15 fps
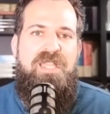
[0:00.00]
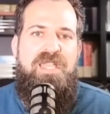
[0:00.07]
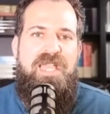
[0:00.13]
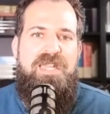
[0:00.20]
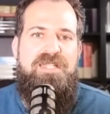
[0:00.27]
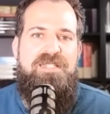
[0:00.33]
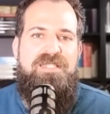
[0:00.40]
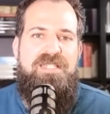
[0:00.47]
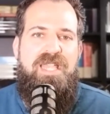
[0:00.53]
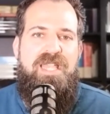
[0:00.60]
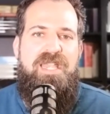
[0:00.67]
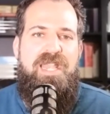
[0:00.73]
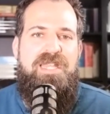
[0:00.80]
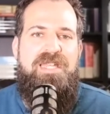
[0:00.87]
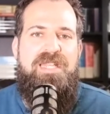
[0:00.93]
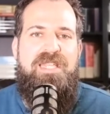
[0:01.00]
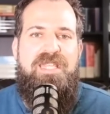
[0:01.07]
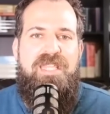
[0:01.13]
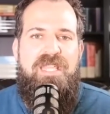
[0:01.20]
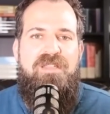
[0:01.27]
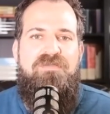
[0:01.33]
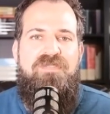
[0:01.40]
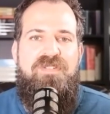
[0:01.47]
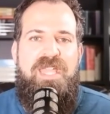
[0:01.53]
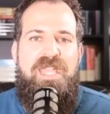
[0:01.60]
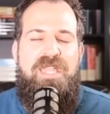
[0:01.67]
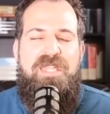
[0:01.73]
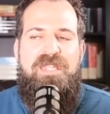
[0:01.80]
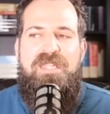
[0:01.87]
and to say, and to give a